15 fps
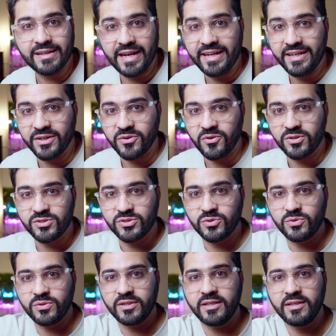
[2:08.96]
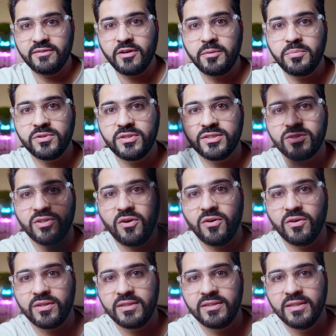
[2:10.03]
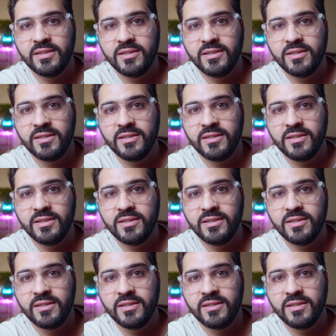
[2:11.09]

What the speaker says: right across. So if I put this on,